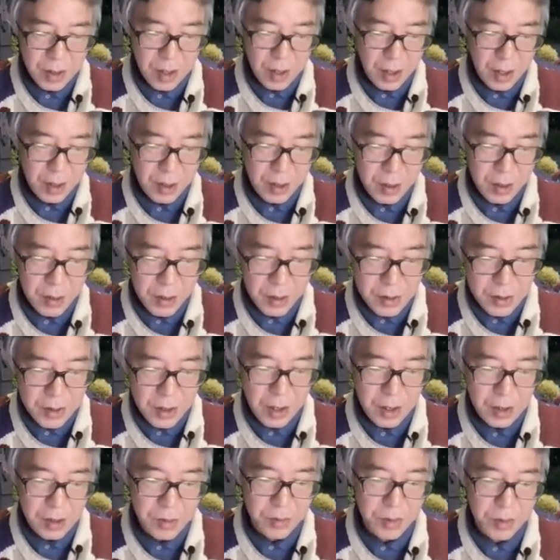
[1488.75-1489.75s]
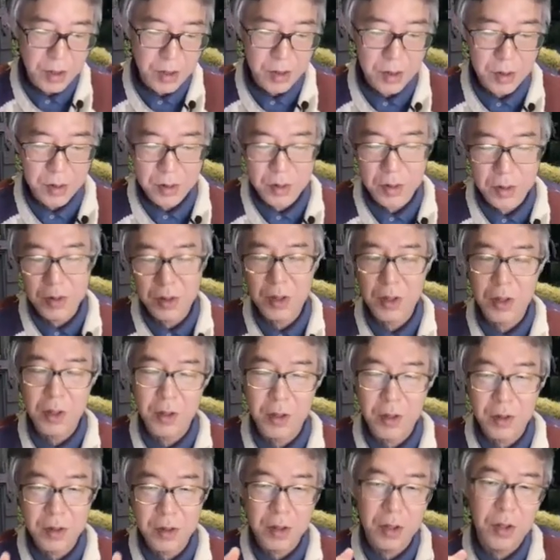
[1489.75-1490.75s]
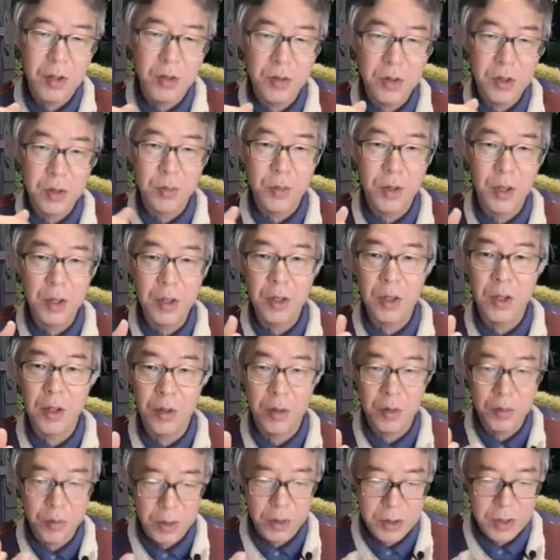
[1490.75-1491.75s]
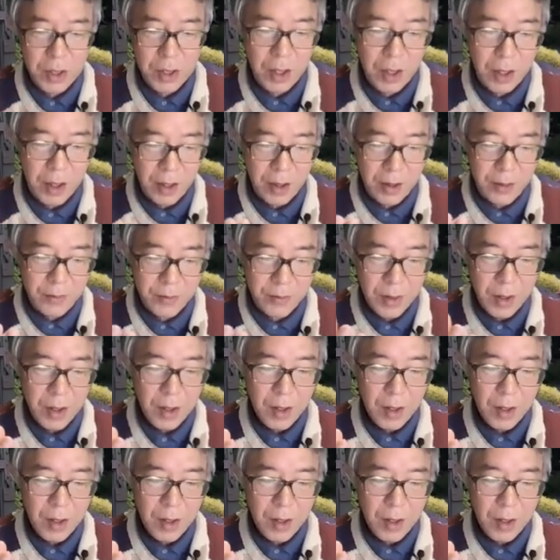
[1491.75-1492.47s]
And in this case, we consider a huge molecule which have